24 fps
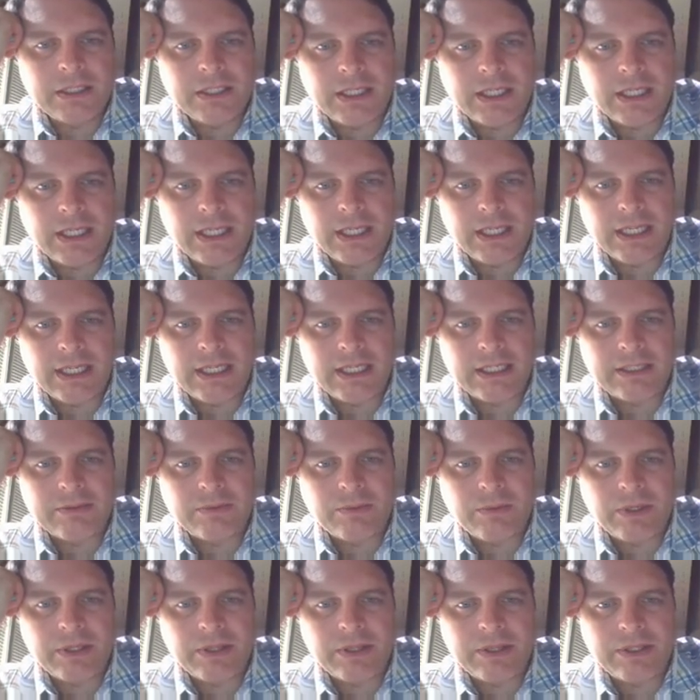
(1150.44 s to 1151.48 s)
and
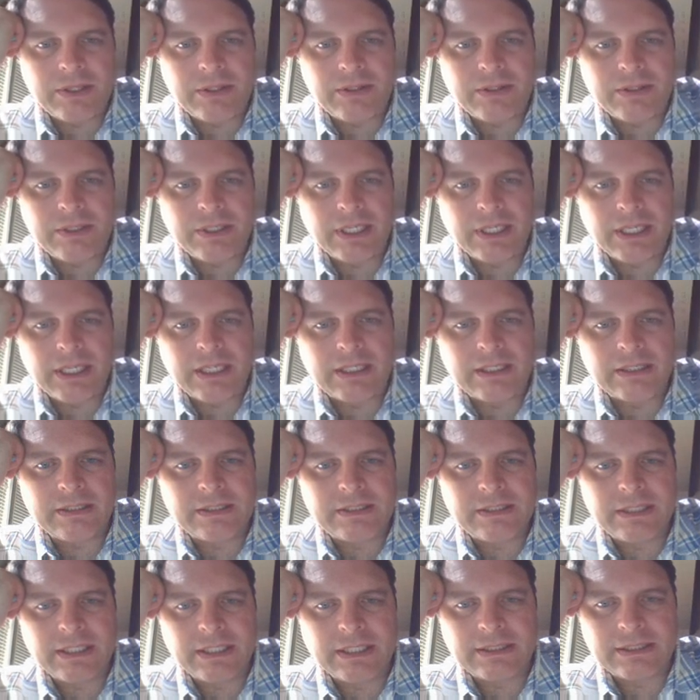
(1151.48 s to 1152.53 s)
1/3 and
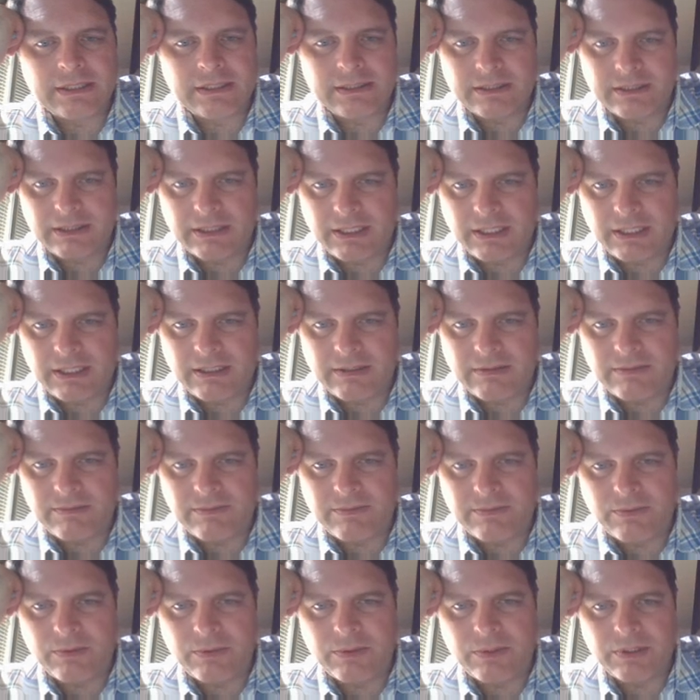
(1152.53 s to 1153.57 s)
6 and
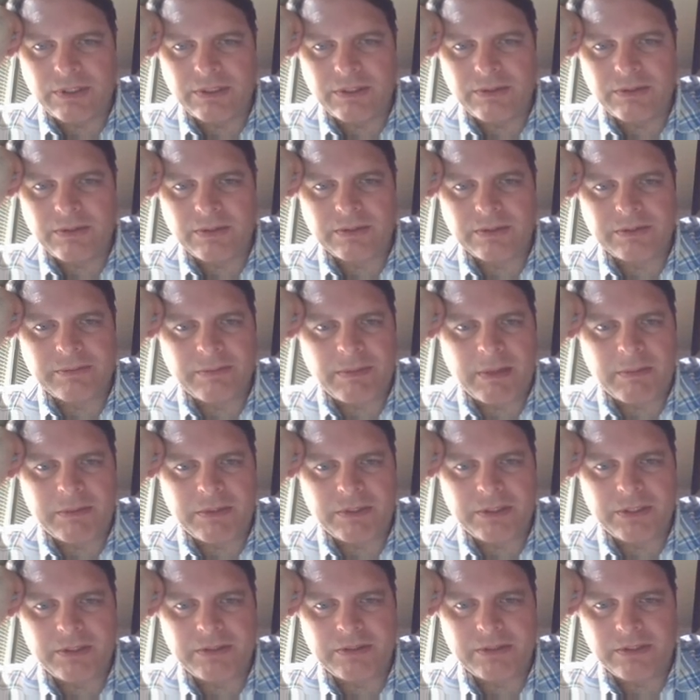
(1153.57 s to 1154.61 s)
4 and 2/3.
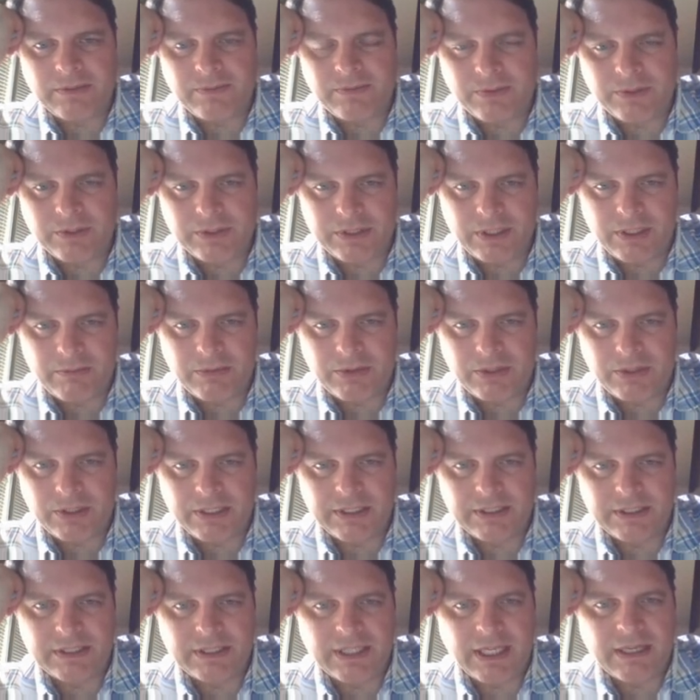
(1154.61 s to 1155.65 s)
Remember, use the first
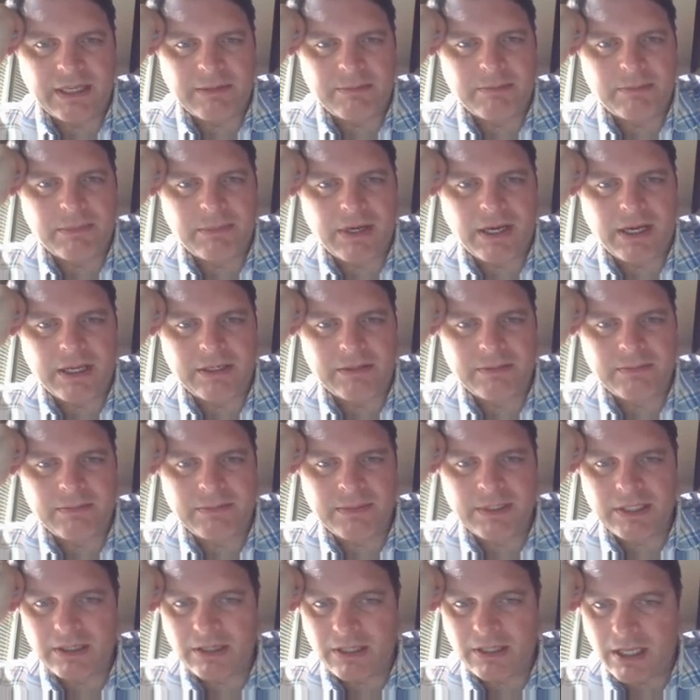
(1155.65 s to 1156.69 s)
number is that
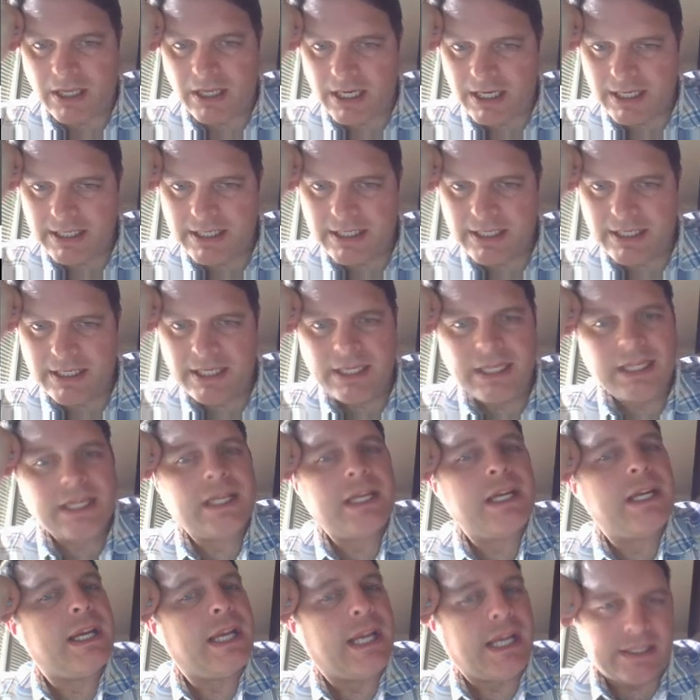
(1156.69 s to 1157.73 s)
bottom line
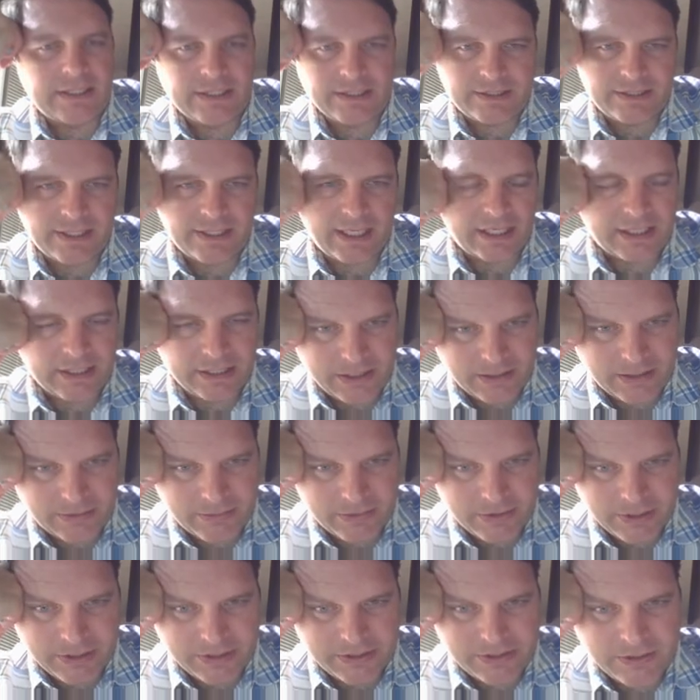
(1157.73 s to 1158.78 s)
and the second
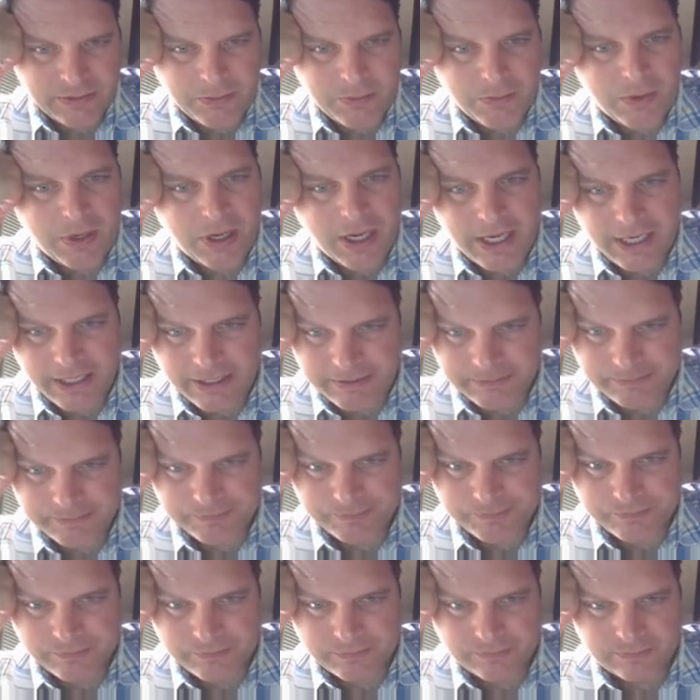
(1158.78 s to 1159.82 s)
number is the Y.
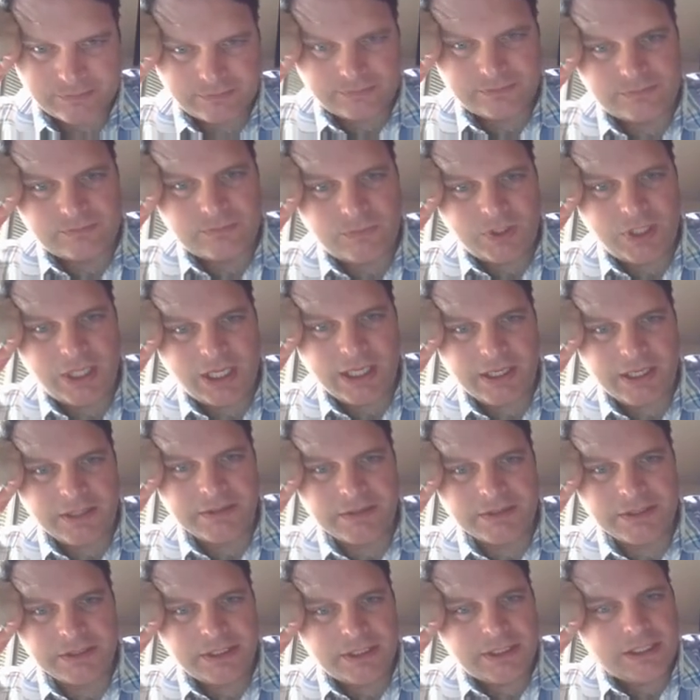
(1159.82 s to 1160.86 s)
Okay.
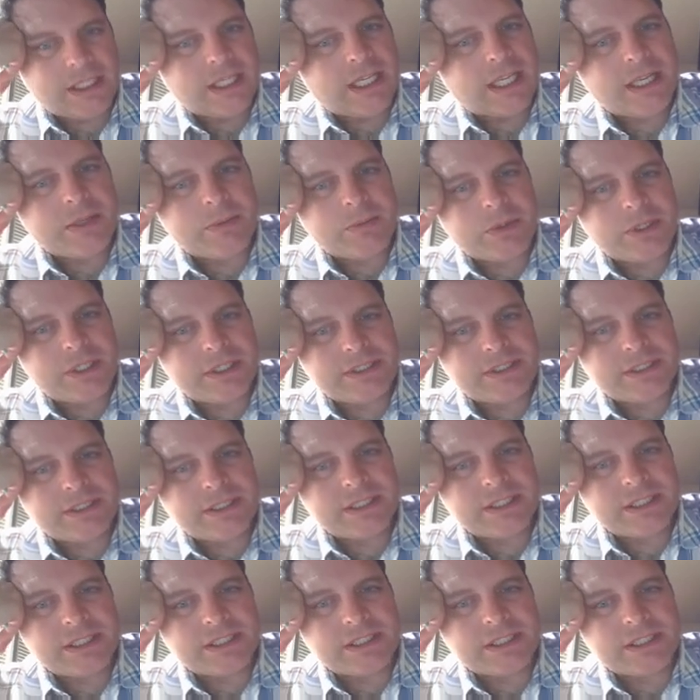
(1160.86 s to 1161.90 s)
And what is
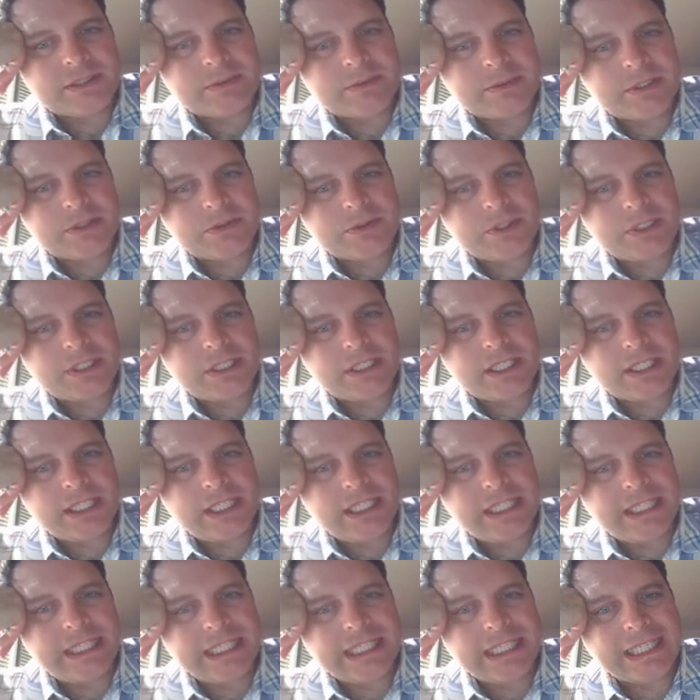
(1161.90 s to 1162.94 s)
the distance between
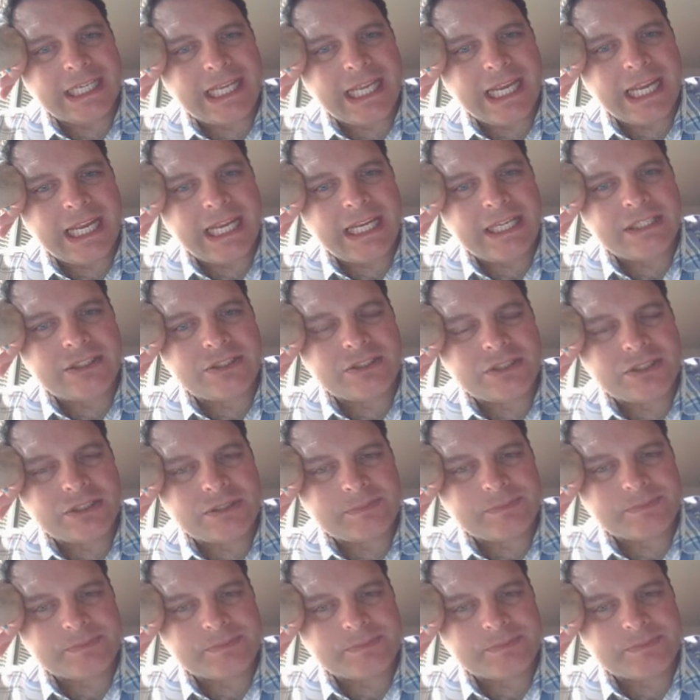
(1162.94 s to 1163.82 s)
E and H?